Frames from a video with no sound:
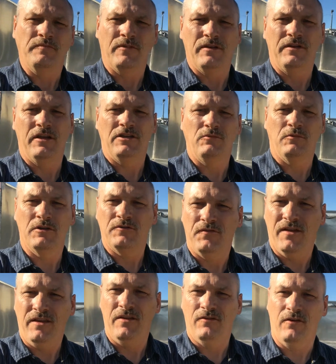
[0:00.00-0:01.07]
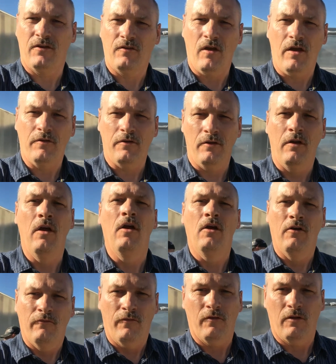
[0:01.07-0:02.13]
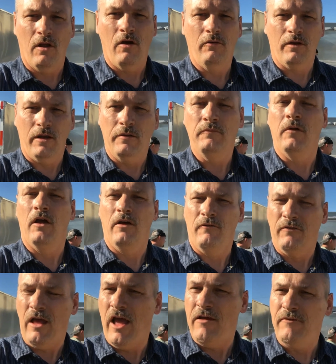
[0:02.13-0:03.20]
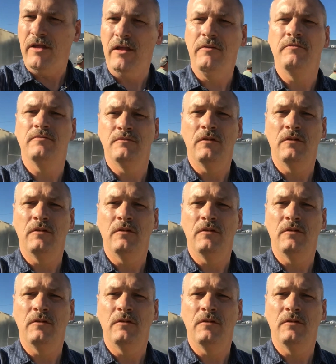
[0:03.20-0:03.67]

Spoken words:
the Ditch Witch 5600 for loading of heavy